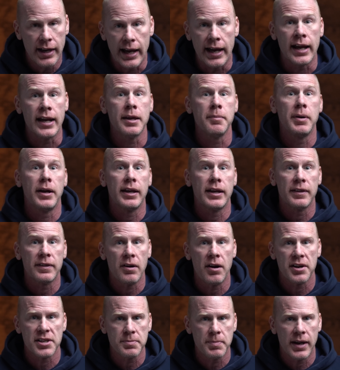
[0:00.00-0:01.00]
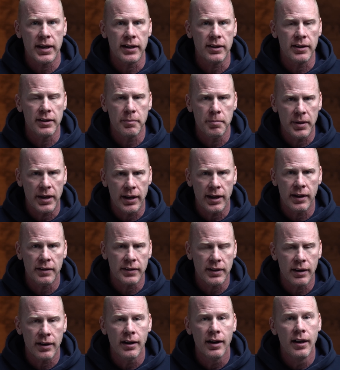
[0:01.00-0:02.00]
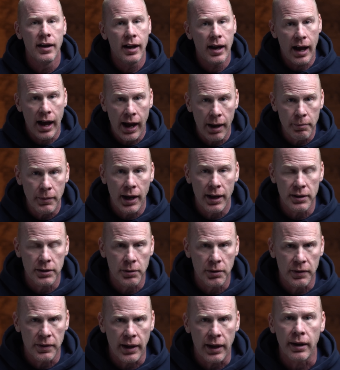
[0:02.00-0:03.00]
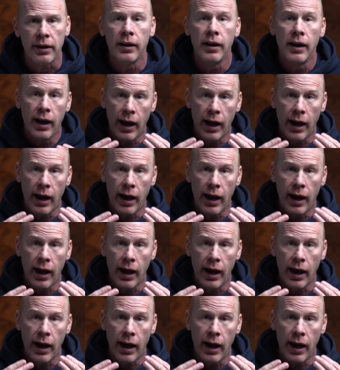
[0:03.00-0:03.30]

Anybody can throw out a speculative bet out there. I'm not doing that.